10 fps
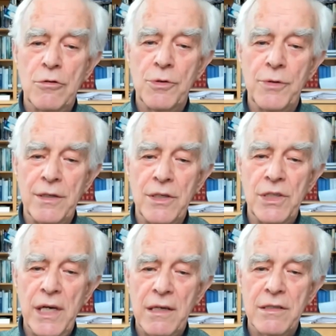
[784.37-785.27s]
to 20
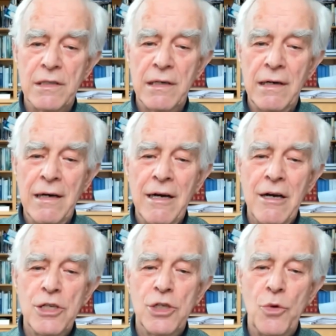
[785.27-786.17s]
seconds.
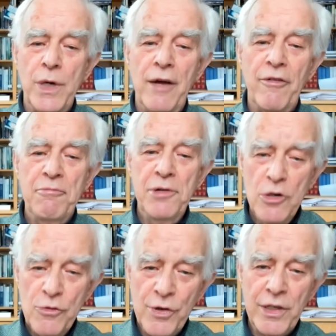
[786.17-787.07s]
So we have
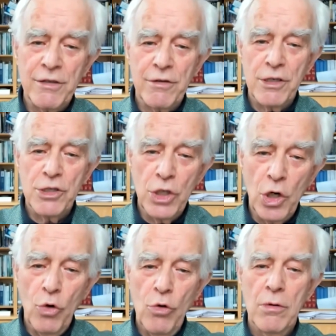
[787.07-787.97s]
proven that there is
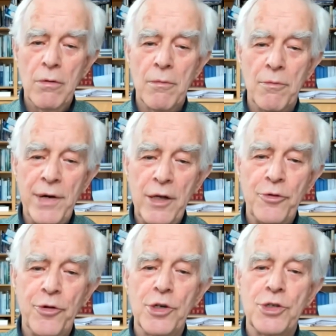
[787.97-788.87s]
no brain
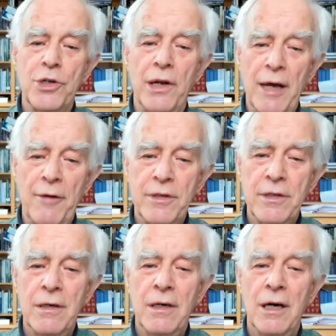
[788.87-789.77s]
function left
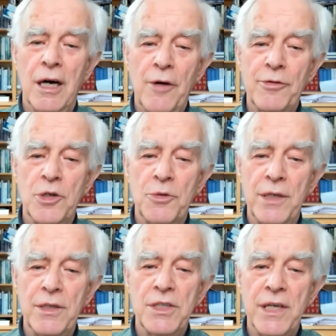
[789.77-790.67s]
after
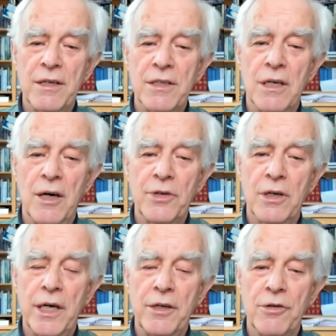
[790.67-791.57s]
20 seconds after
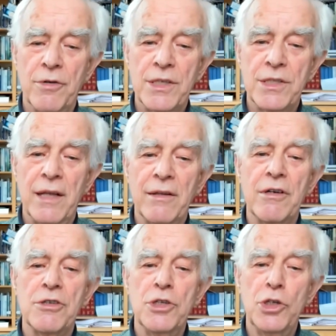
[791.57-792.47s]
cardiac arrest. And there
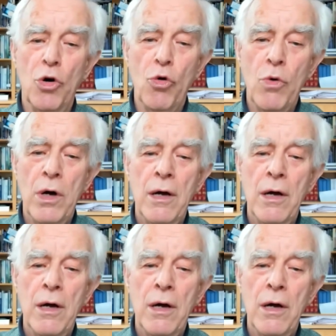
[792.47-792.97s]
is no